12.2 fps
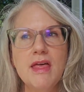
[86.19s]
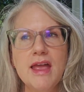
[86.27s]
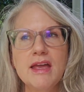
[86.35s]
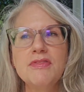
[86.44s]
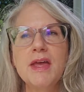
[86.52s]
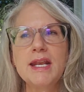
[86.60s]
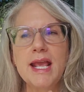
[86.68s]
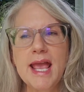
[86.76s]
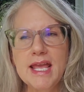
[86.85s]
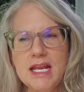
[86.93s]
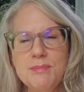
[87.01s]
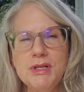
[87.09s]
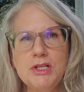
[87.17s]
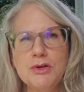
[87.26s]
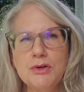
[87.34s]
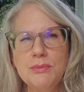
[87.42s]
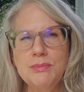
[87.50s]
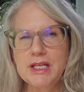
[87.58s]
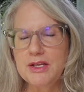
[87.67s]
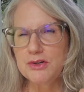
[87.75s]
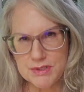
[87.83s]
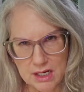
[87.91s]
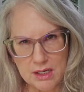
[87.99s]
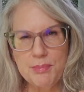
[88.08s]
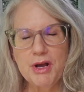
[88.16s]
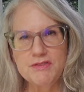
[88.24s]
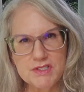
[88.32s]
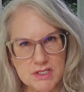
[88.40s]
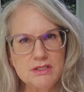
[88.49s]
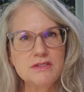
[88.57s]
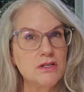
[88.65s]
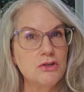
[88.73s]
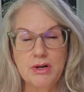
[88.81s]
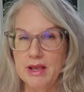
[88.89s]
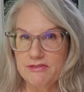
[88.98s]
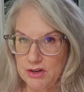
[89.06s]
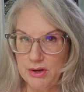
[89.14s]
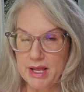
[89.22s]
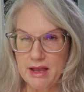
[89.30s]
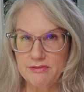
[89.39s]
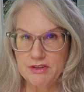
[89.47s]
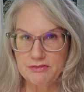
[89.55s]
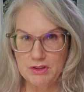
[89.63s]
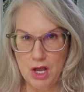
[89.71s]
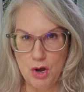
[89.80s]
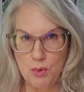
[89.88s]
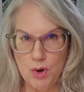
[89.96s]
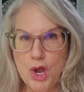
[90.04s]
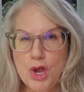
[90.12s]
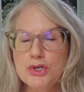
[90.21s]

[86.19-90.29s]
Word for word: and that eighty milliliters and above is considered a very heavy flow.